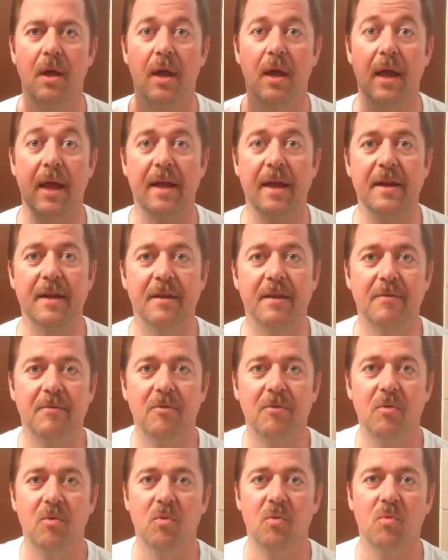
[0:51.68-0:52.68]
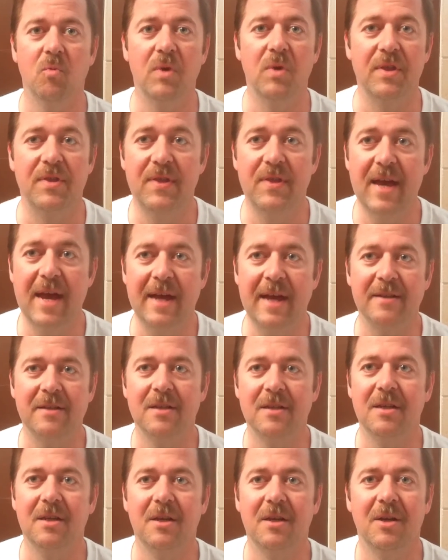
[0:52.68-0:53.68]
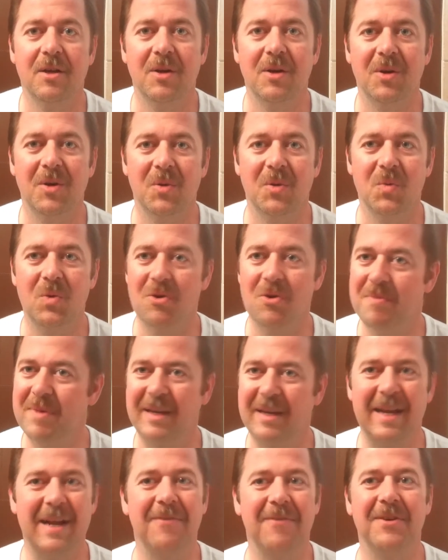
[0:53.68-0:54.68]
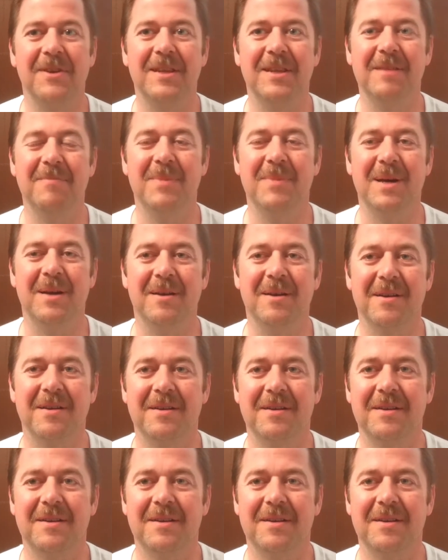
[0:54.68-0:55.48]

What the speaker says: And with that, we will make everything better.